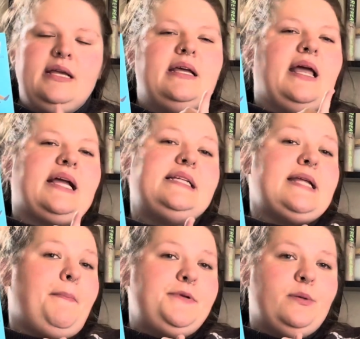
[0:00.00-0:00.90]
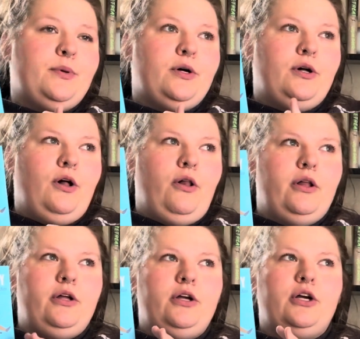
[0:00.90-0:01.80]

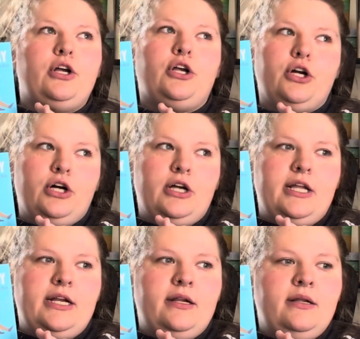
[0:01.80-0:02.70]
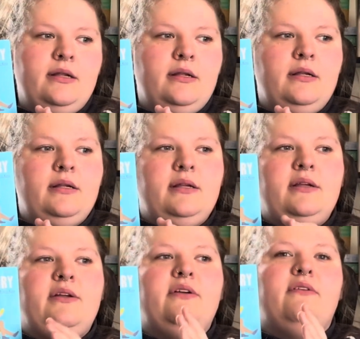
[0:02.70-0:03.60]
acceptable, good,
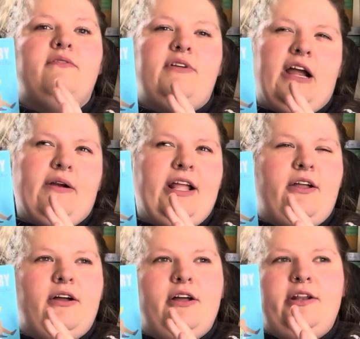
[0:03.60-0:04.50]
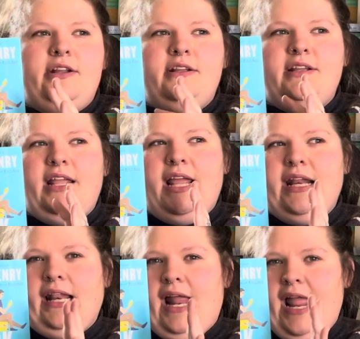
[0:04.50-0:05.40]
very good,
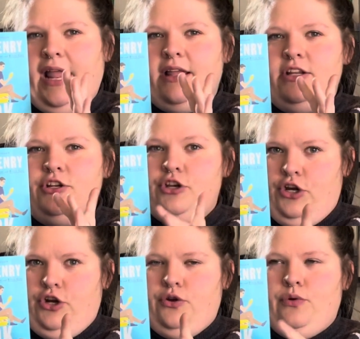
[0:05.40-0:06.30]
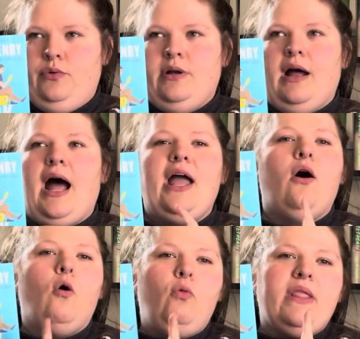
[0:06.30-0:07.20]
and new. I
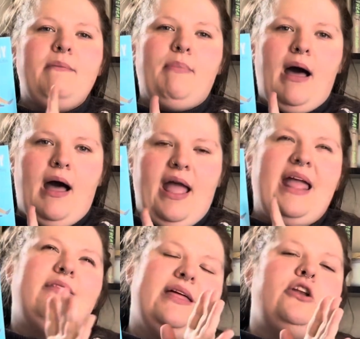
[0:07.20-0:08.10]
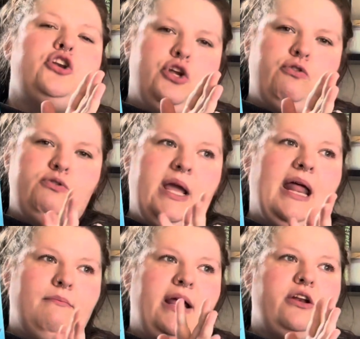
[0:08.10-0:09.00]
only buy, and then new. You
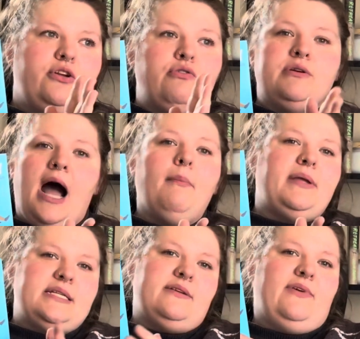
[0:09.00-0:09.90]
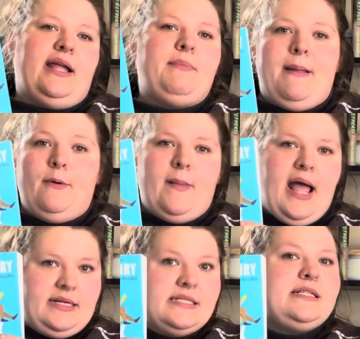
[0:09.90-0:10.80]
can buy new copies of
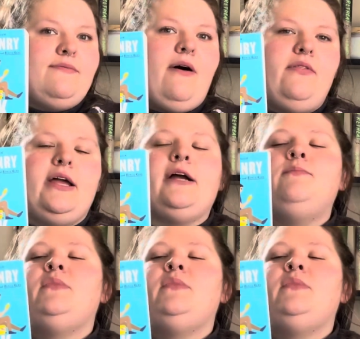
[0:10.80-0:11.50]
paperbacks and stuff on there